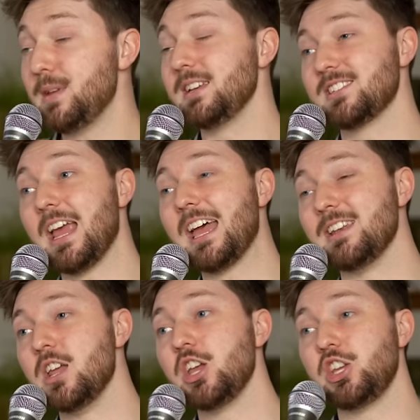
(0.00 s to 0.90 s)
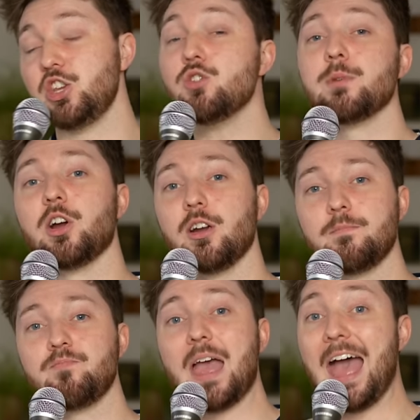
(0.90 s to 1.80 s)
being said, humor
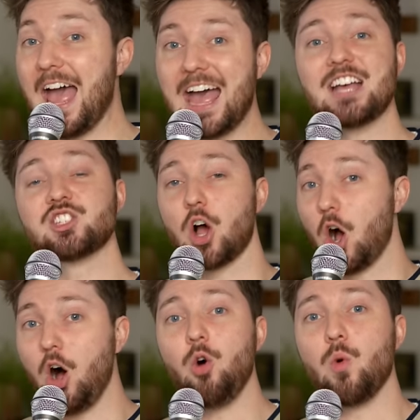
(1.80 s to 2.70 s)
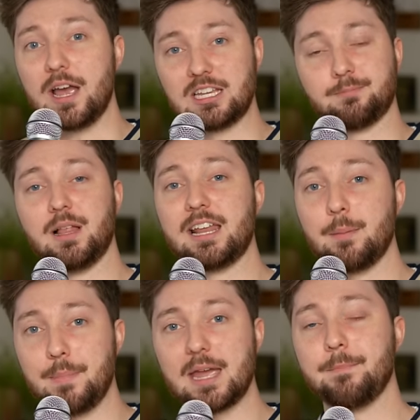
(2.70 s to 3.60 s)
has always played
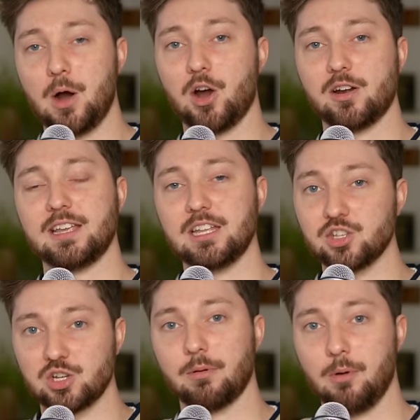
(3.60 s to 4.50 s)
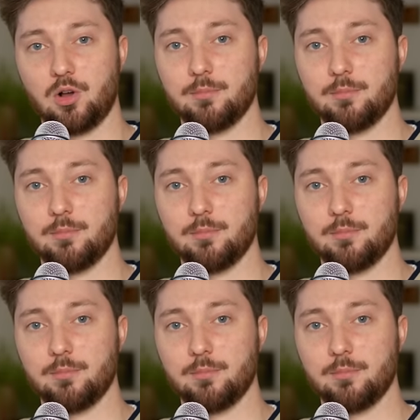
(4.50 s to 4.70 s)
a big part in Super Bowl